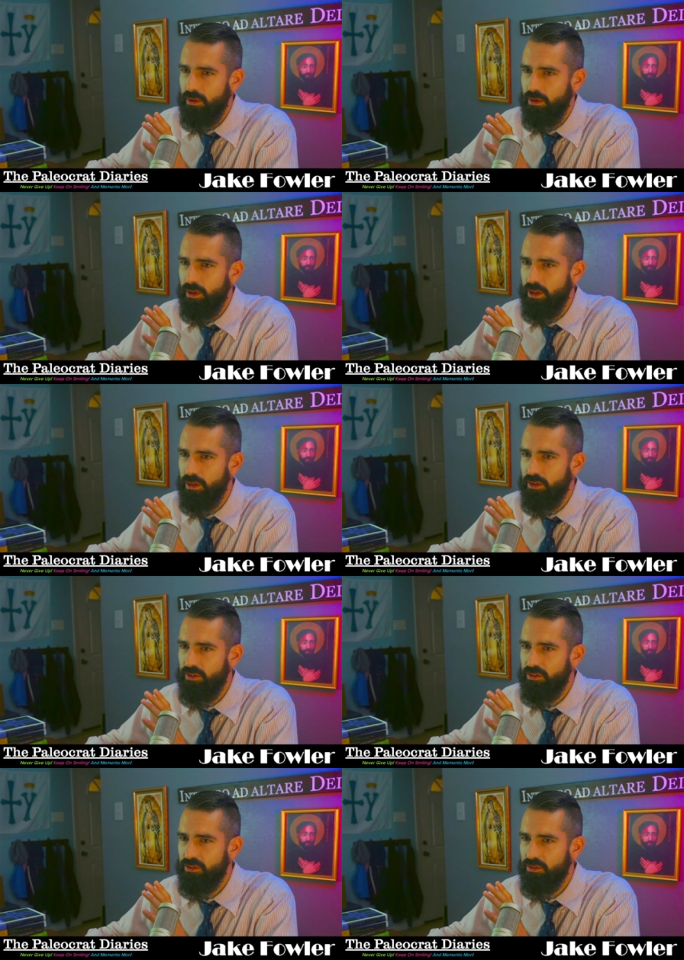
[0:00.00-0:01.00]

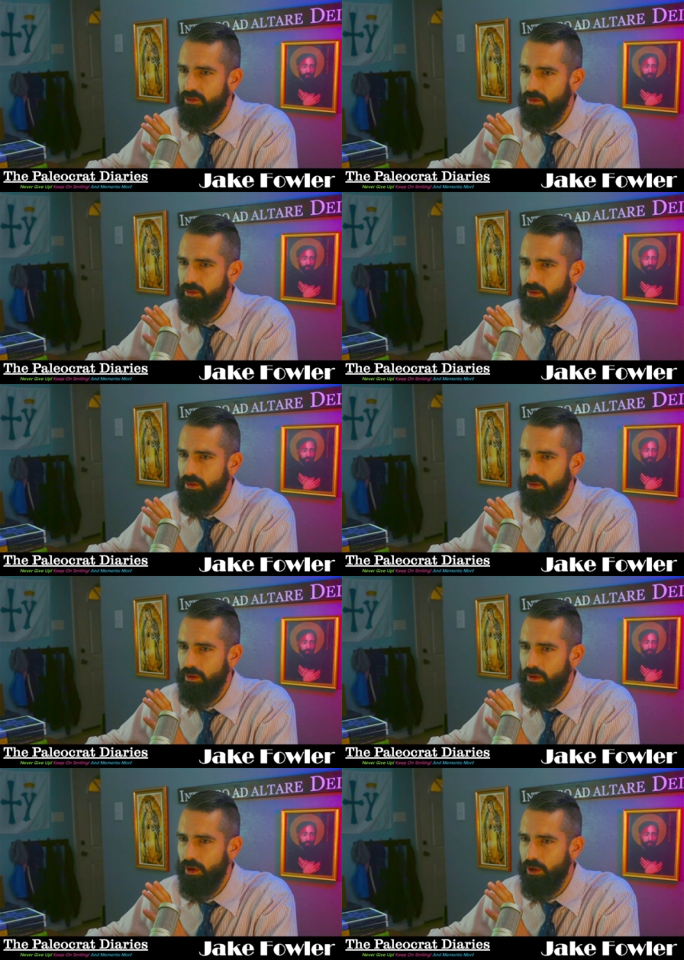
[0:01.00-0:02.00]
He's
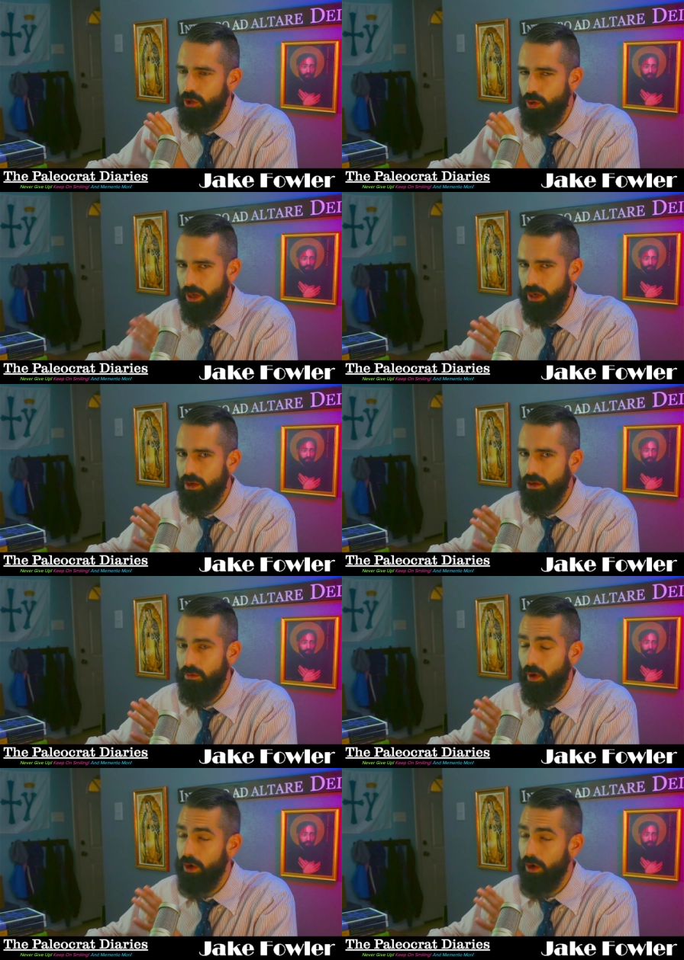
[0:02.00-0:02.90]
a eunuch, right?